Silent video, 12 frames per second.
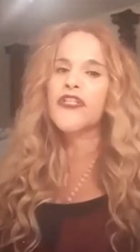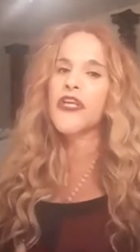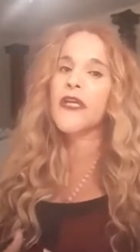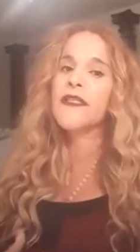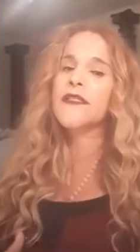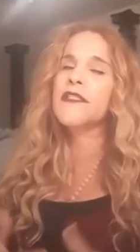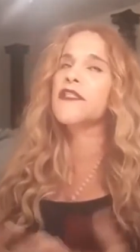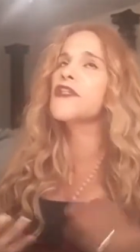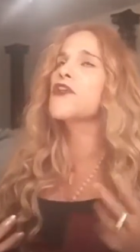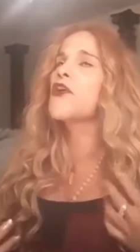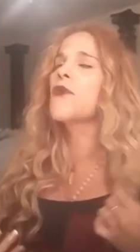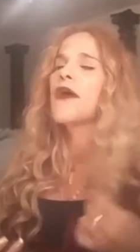just,
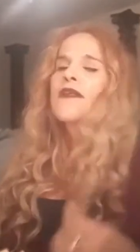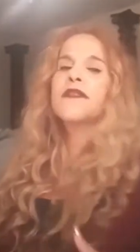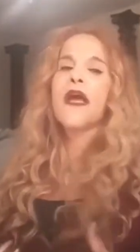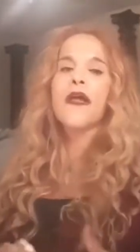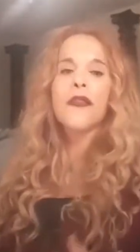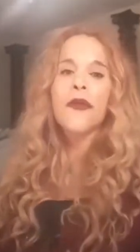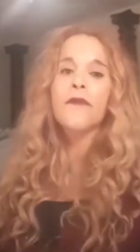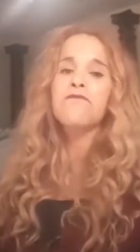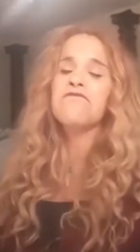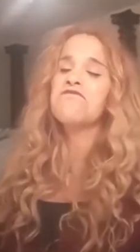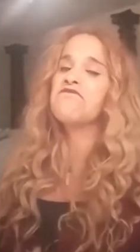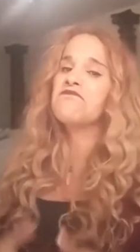you know what, tell
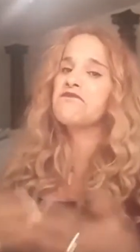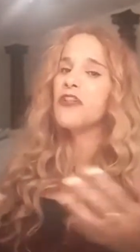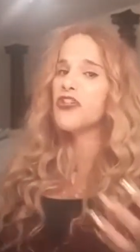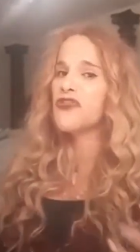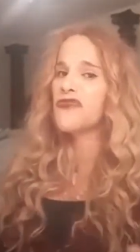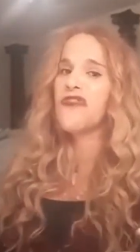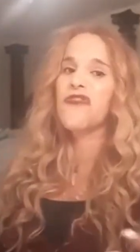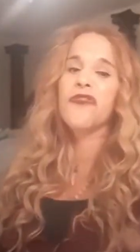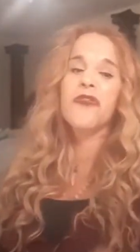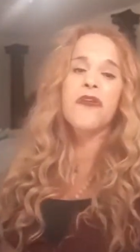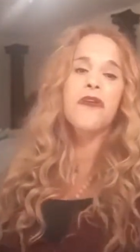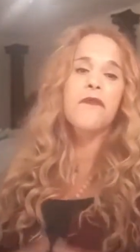them the
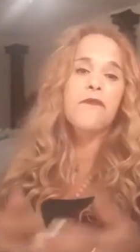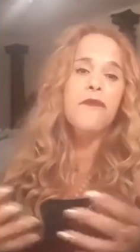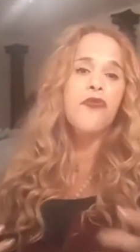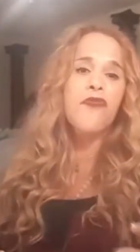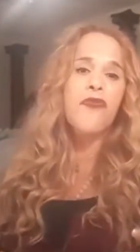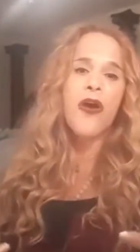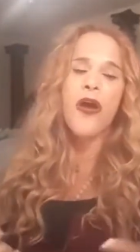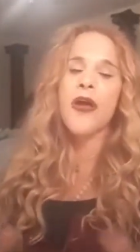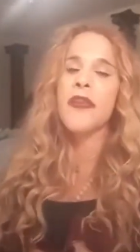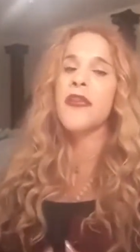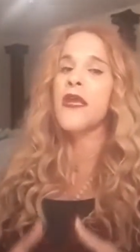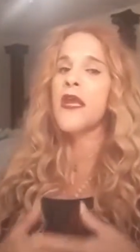truth, move
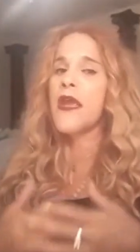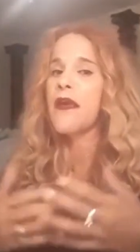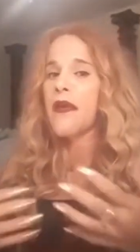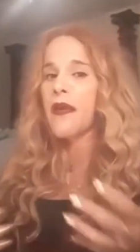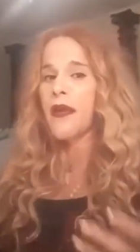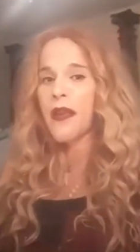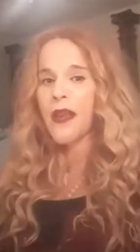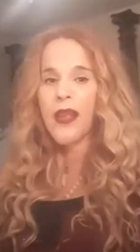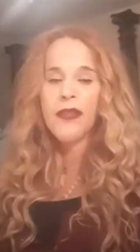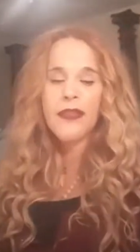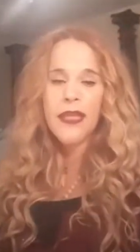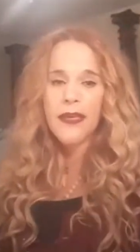on,
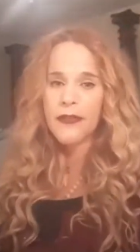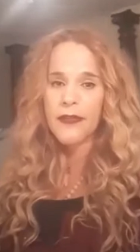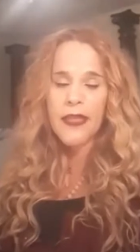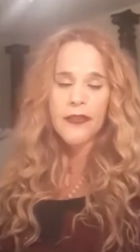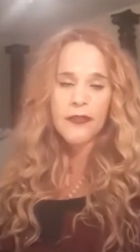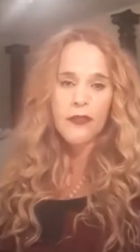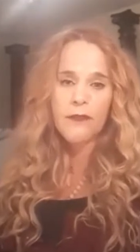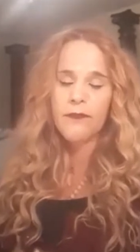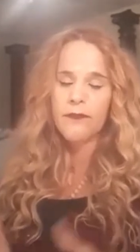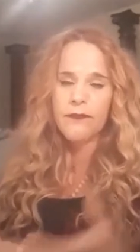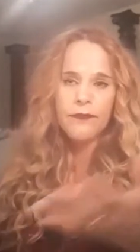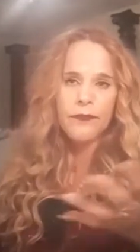and let
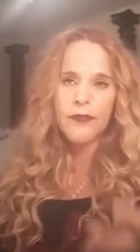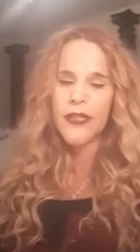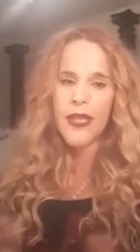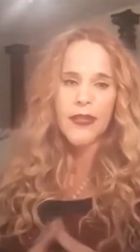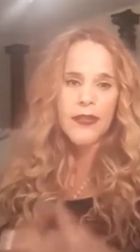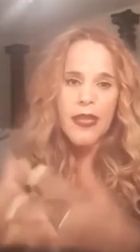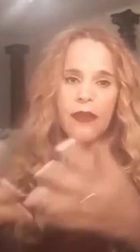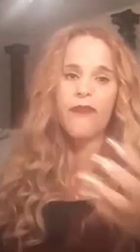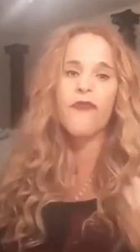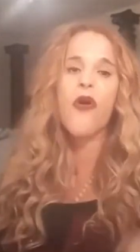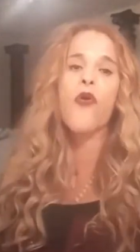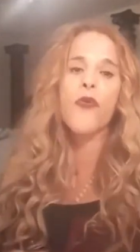it
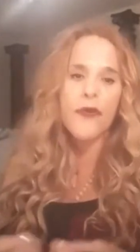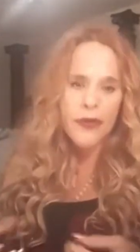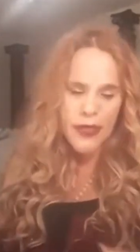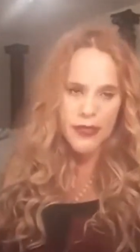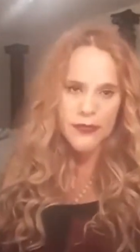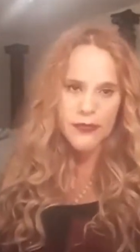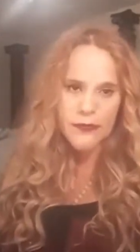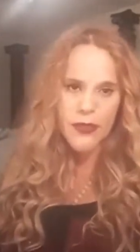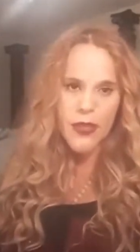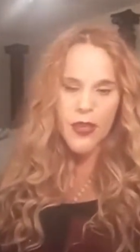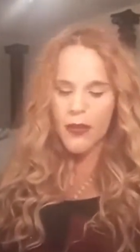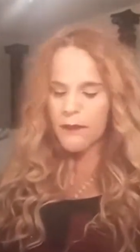fall where it is.
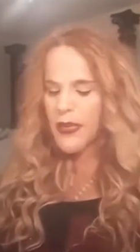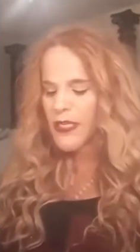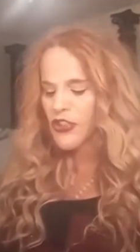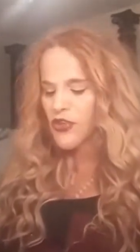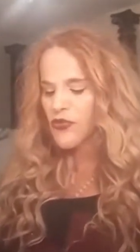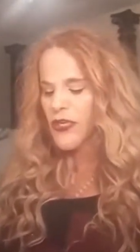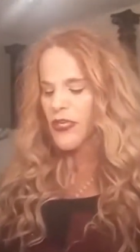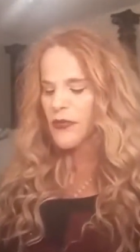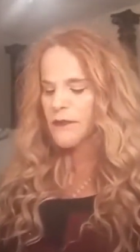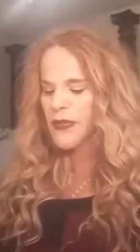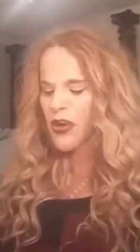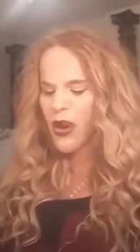Because you need
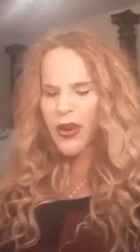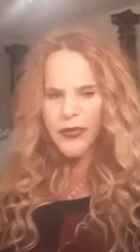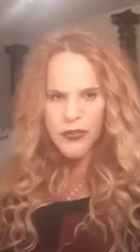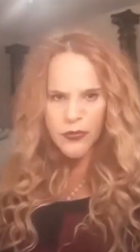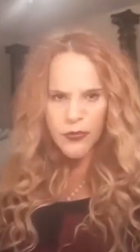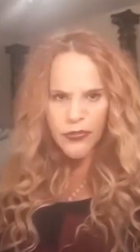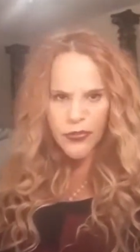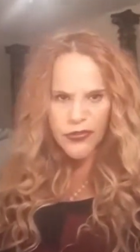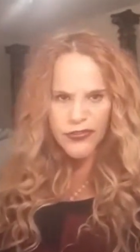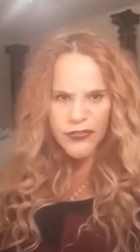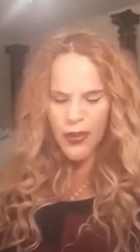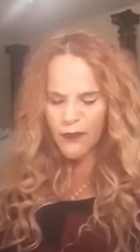to be honest with
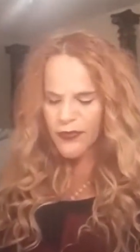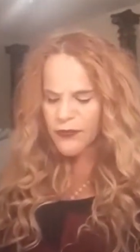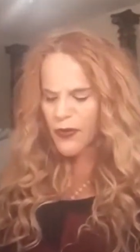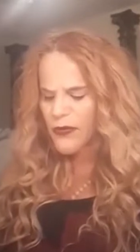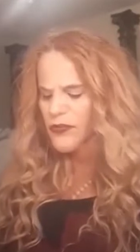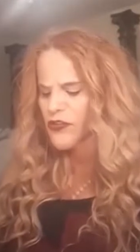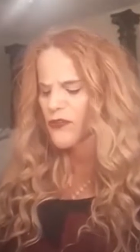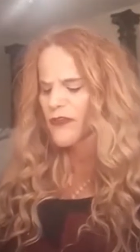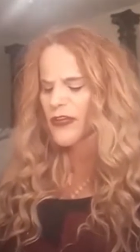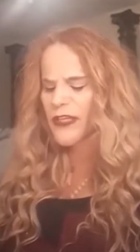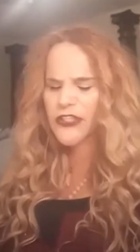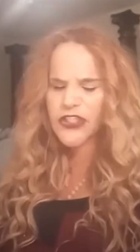yourself as far as your
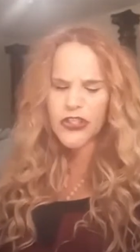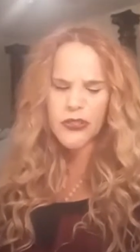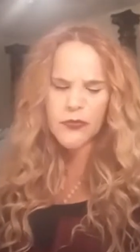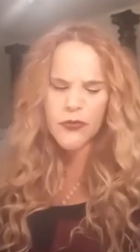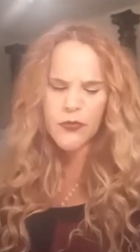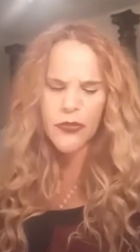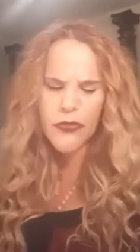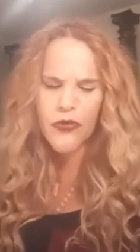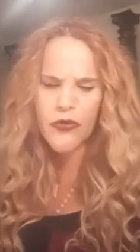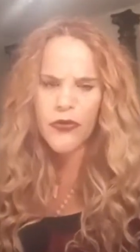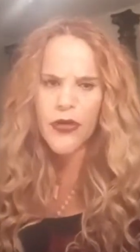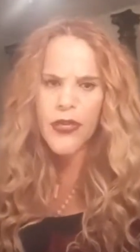relationships with
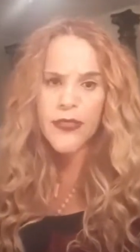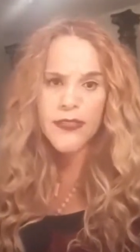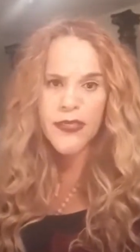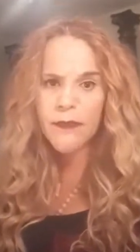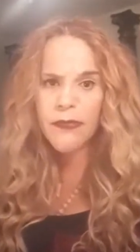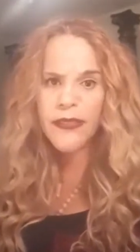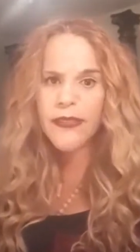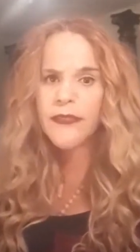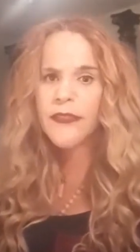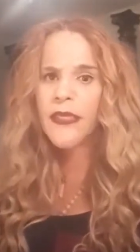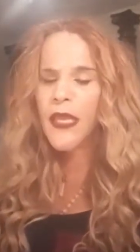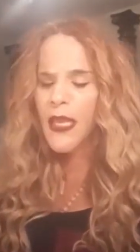your
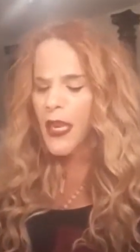siblings.